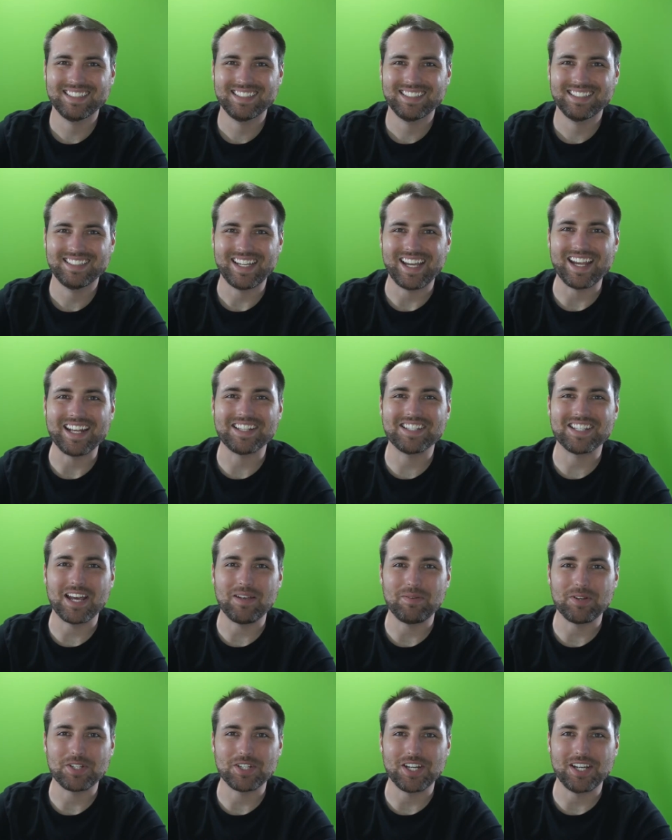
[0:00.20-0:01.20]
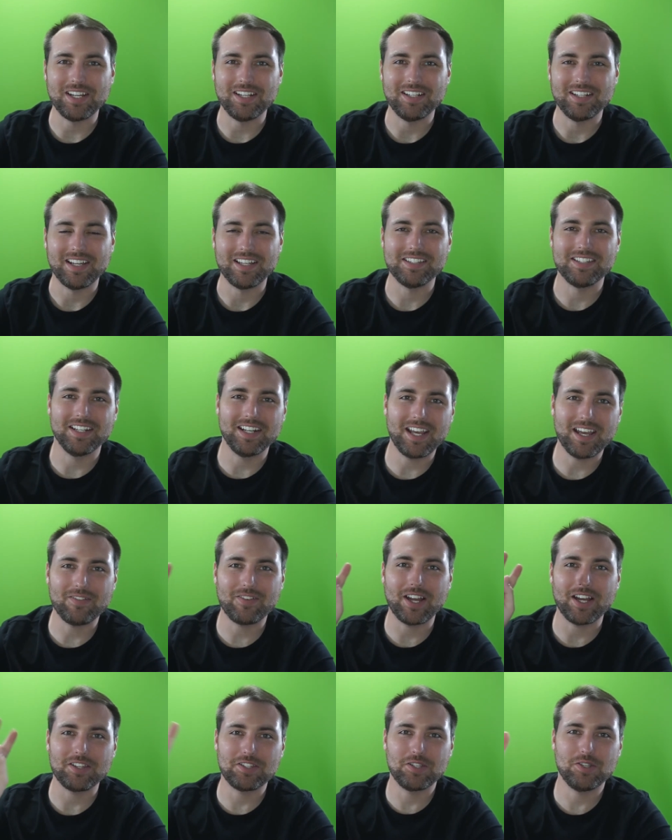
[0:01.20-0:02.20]
Hey, it's Cyber Shane, and today I've
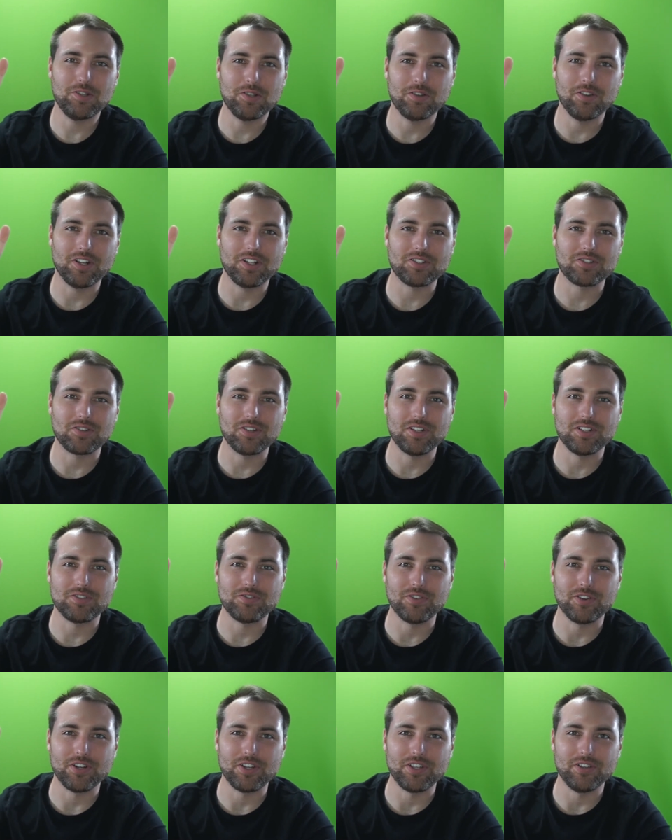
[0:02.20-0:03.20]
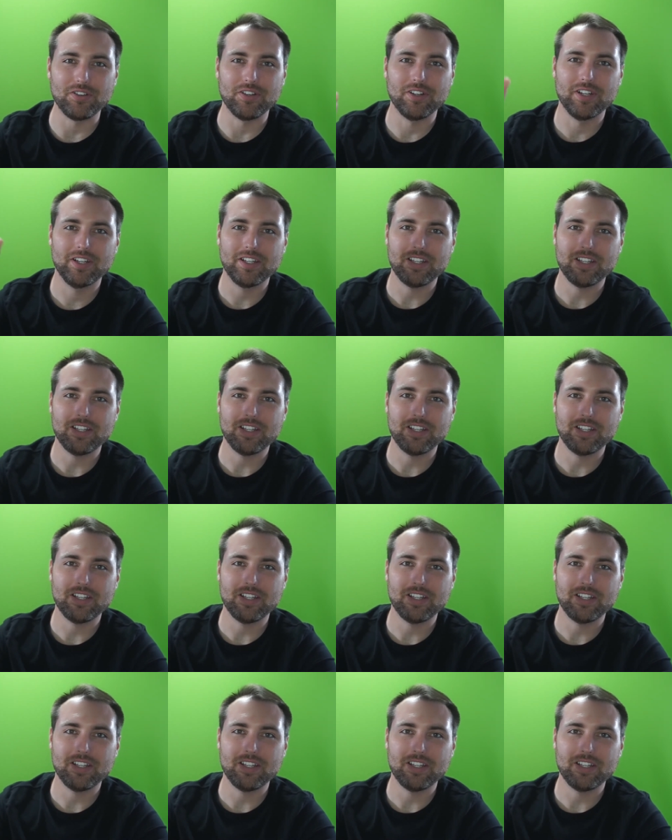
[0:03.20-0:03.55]
got two green screens for you,